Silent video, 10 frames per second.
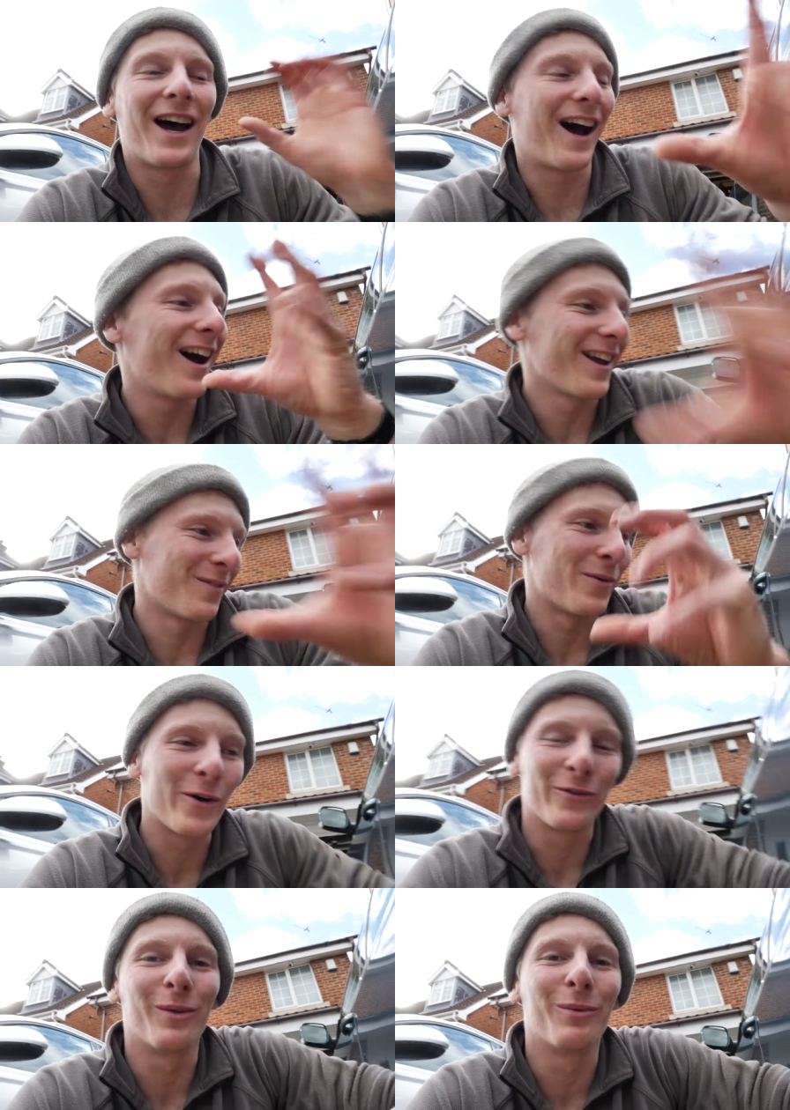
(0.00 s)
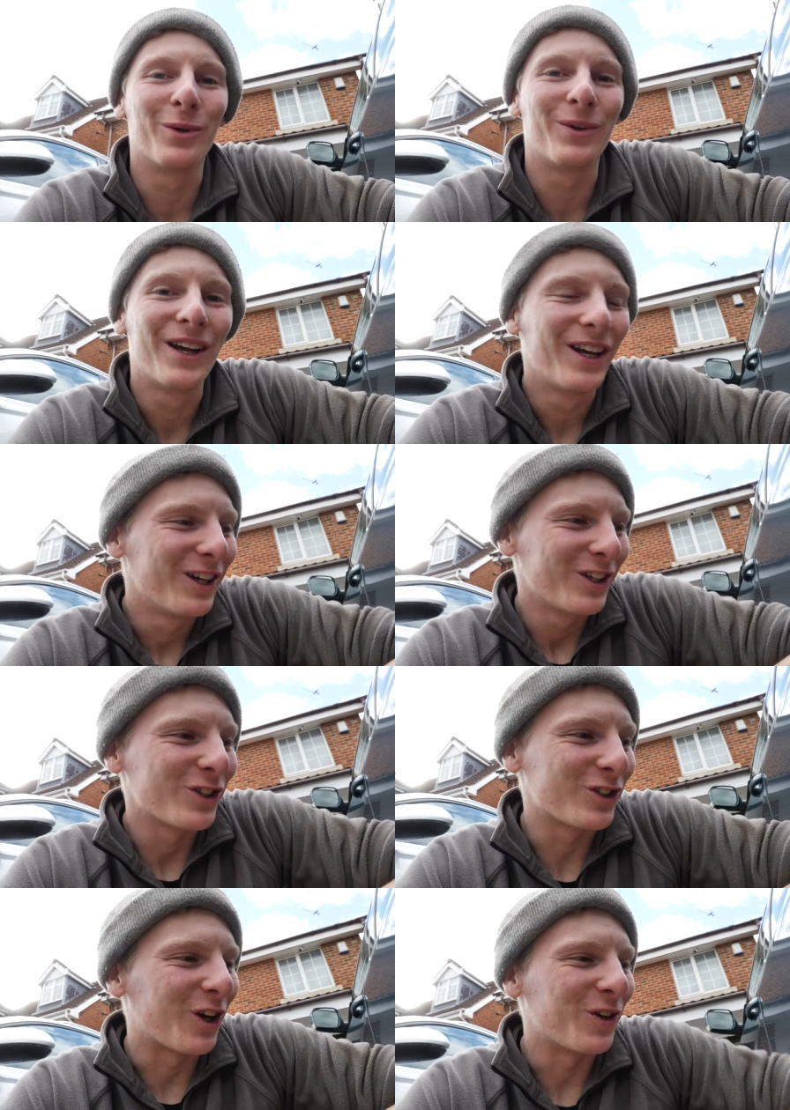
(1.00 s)
I am over the moon.
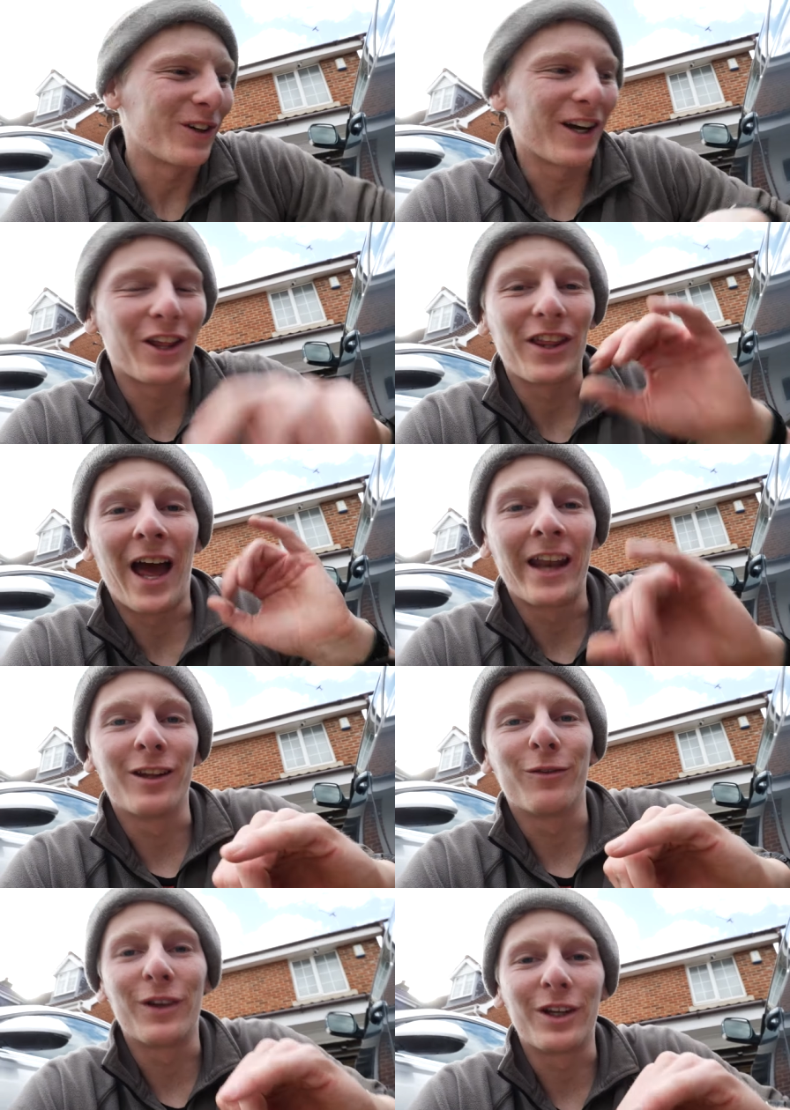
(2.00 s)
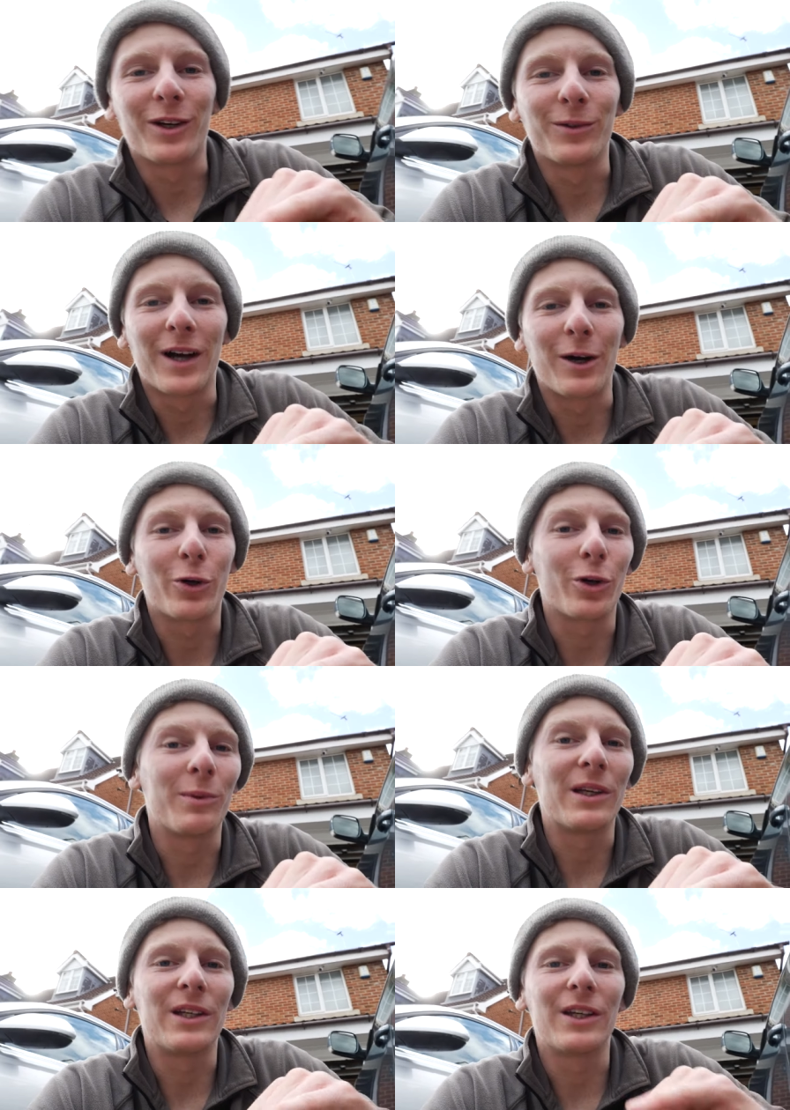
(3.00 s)
So at the end of the video, I'm going to
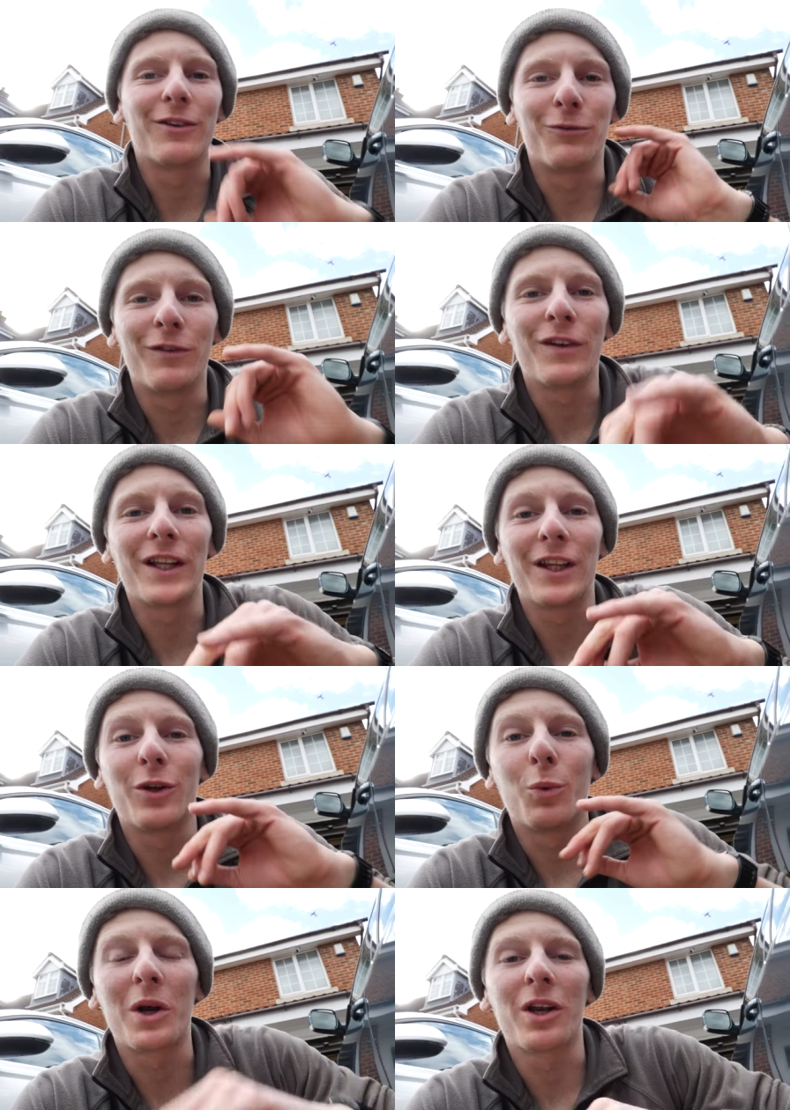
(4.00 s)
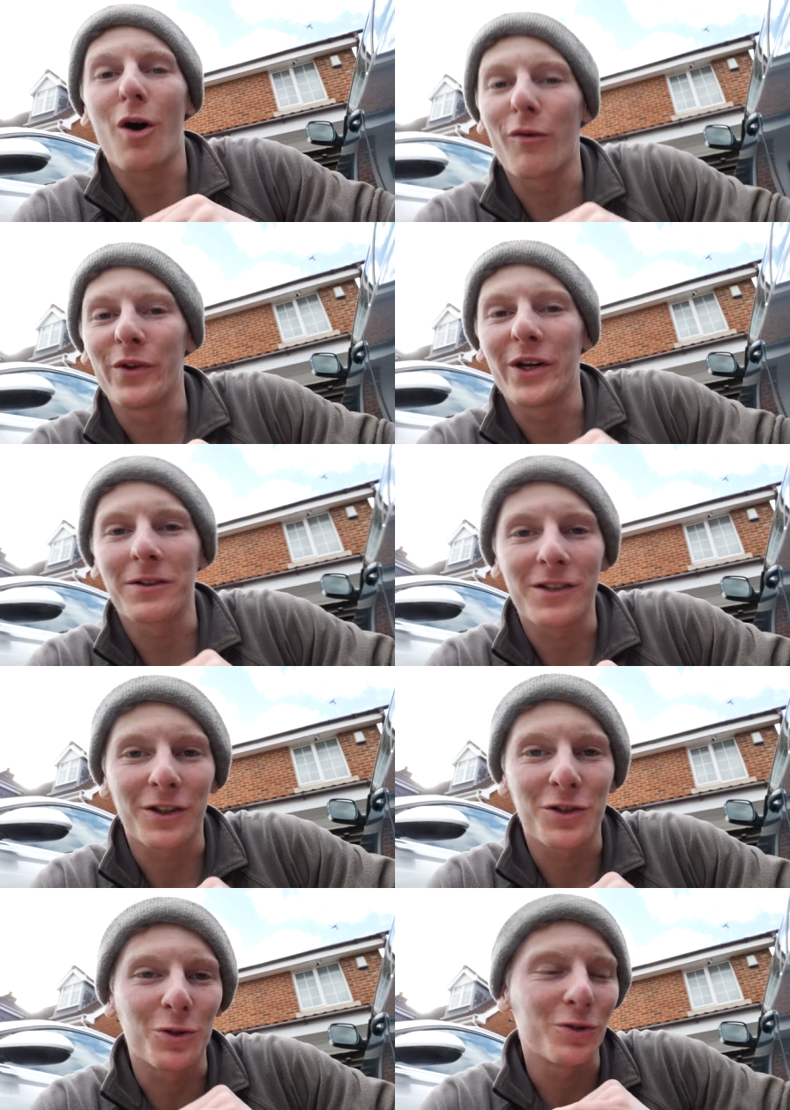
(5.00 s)
be revealing the winner of the
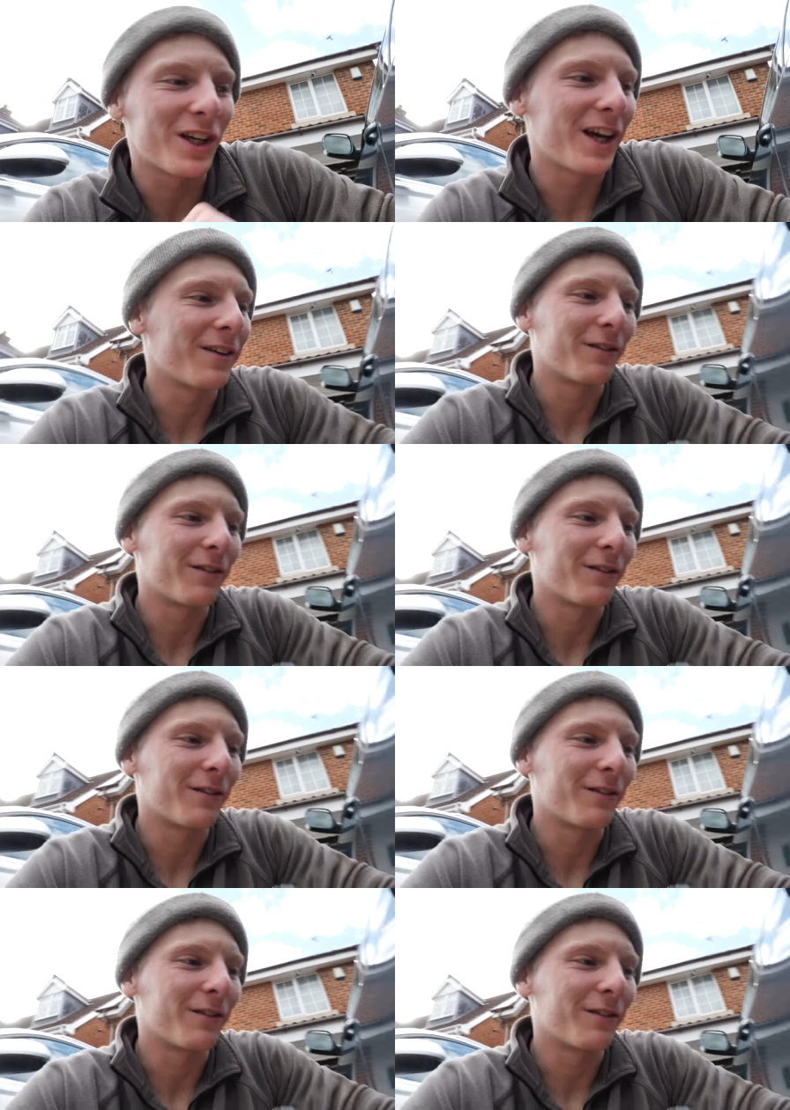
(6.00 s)
Deltec set.